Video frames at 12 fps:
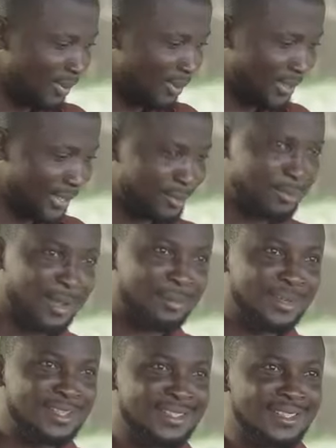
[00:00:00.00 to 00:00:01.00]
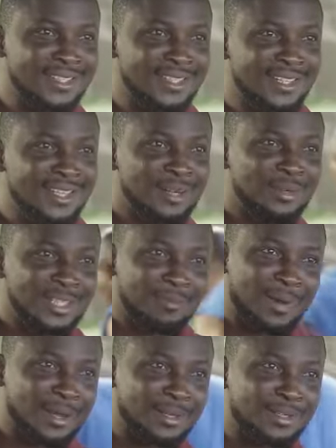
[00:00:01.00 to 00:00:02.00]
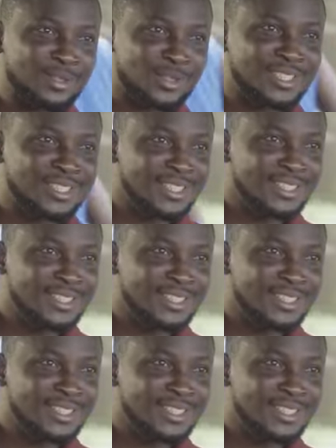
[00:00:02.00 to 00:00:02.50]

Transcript: This one you came to buy meat. What about